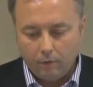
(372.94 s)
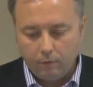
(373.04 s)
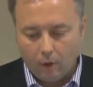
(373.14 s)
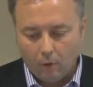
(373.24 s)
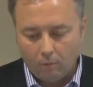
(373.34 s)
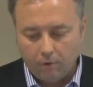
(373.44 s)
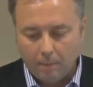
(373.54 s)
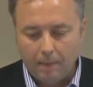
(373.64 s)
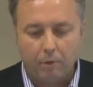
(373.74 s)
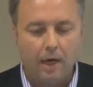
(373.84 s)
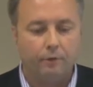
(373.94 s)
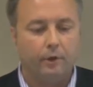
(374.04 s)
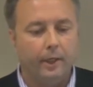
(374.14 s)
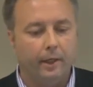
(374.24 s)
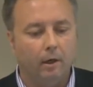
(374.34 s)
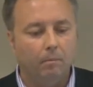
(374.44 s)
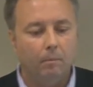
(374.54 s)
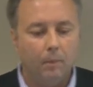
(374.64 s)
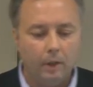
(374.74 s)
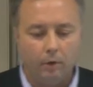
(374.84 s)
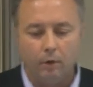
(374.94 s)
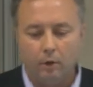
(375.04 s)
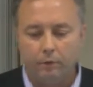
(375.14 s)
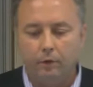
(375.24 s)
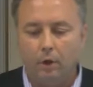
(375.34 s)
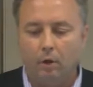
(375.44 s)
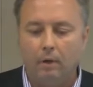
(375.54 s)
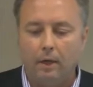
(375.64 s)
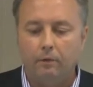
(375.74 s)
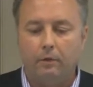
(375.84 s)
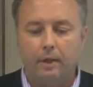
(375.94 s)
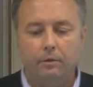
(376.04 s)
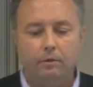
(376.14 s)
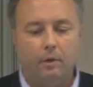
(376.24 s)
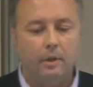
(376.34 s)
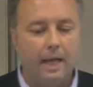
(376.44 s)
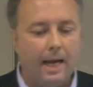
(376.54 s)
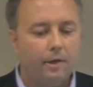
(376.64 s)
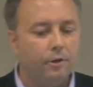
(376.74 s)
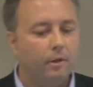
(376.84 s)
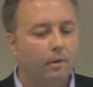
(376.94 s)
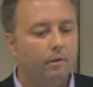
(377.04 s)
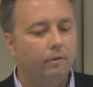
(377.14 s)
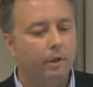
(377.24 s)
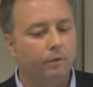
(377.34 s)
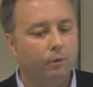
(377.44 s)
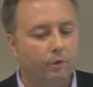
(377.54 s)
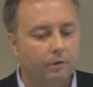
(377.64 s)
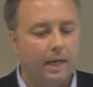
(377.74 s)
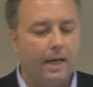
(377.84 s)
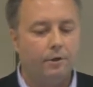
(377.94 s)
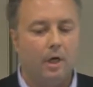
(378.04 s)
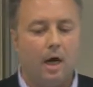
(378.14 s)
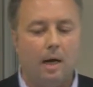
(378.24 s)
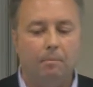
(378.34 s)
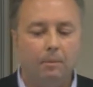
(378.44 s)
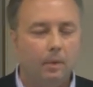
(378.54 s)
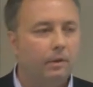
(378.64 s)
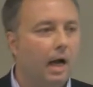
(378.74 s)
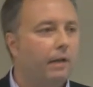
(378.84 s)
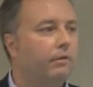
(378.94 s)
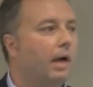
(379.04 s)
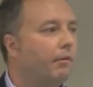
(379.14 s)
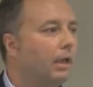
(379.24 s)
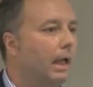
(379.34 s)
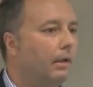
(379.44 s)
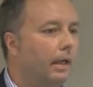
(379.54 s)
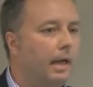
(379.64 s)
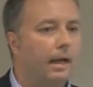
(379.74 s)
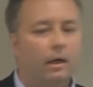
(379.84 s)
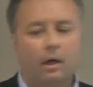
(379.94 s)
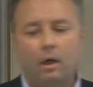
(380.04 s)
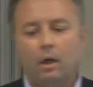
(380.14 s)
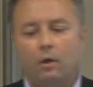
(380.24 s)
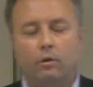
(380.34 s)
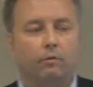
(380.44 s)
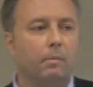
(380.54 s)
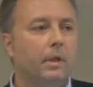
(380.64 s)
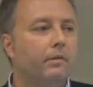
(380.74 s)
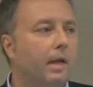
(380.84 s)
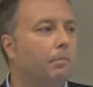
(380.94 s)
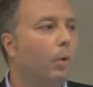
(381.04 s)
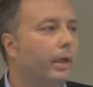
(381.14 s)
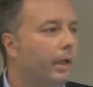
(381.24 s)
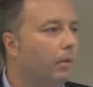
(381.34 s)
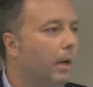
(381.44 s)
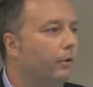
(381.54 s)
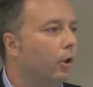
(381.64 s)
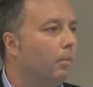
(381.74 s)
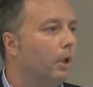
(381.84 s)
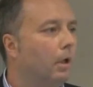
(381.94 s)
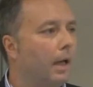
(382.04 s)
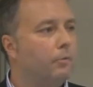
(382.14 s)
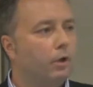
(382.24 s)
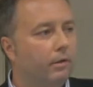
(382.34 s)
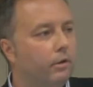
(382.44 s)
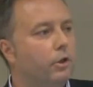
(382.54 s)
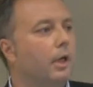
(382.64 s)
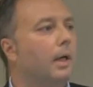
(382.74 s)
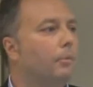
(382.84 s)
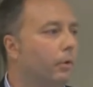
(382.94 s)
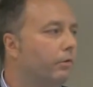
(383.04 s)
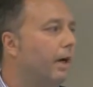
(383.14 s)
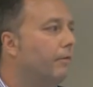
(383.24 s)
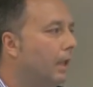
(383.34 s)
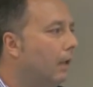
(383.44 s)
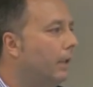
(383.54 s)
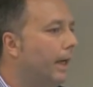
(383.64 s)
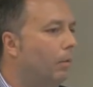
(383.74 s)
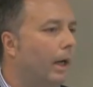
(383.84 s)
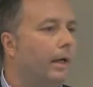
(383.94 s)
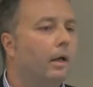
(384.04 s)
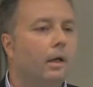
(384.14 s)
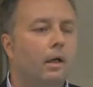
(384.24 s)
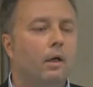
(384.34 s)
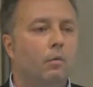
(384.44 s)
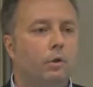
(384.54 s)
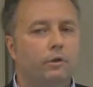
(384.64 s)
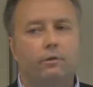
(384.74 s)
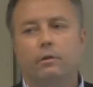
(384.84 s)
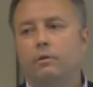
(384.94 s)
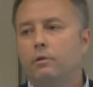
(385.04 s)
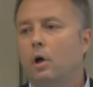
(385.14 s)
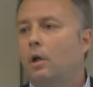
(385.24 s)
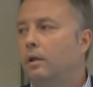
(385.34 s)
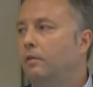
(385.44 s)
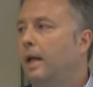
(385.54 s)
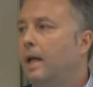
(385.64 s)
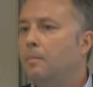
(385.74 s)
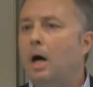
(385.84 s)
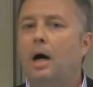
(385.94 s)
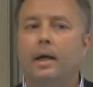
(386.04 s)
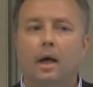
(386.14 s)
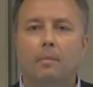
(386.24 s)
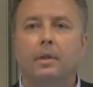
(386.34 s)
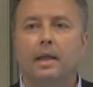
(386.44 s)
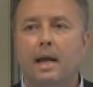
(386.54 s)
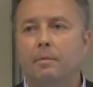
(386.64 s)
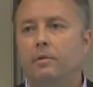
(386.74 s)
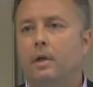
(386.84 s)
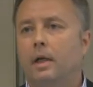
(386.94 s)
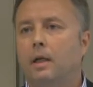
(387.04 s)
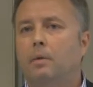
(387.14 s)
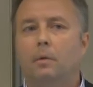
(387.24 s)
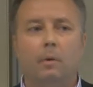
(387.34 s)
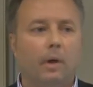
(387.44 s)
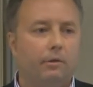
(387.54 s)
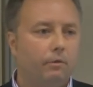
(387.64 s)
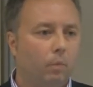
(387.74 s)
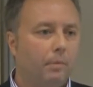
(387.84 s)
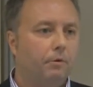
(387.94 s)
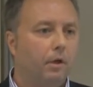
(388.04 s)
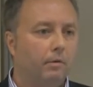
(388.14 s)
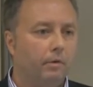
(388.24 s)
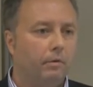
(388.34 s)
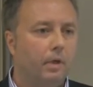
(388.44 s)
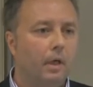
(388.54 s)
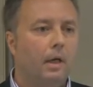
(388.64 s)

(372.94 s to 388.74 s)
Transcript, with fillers: So from my browser here, you'll notice the URL says dash salesforce-com.ciphercloud.net. So from this endpoint here, my terminal, I am transitioning up to a CipherCloud gateway, which is installed as an AMI up in the Amazon AWS web service.